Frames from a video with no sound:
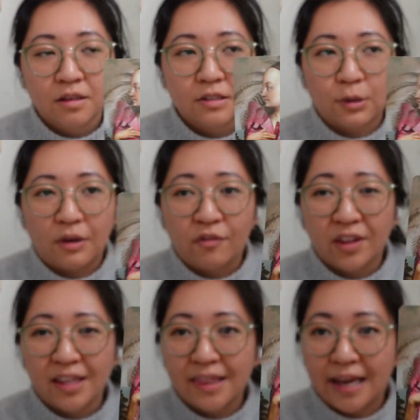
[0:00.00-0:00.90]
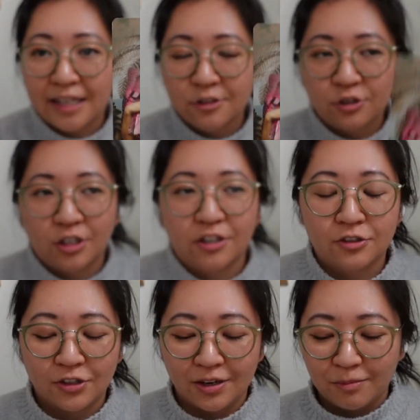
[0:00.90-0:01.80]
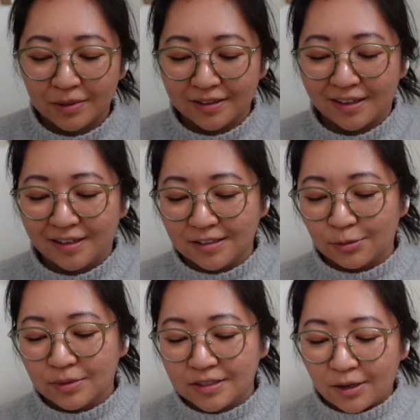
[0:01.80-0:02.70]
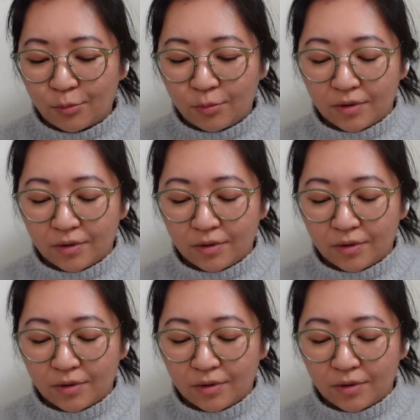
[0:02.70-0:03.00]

so i feel like that's changing but then it's almost like